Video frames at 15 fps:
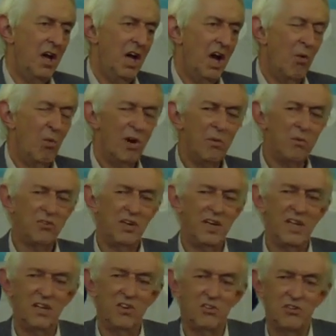And what I'm saying,
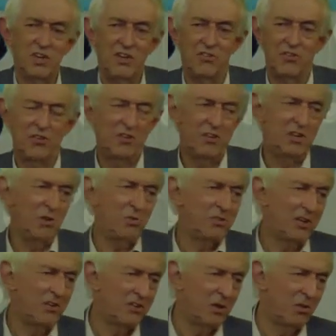in a sense, there's no
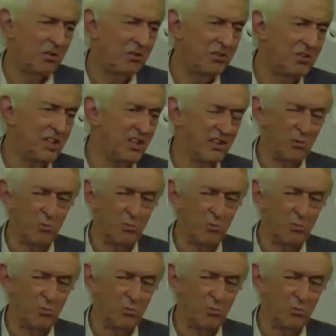time to go into the detail.